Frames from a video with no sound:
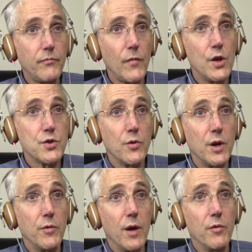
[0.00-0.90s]
So
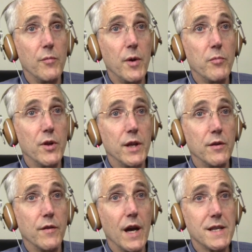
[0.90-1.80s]
anyway, remember that
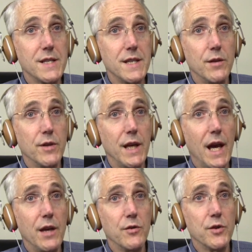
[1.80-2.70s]
you've got Siri
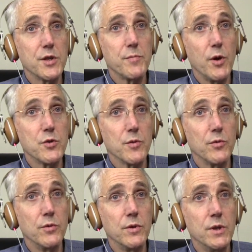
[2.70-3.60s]
at your disposal.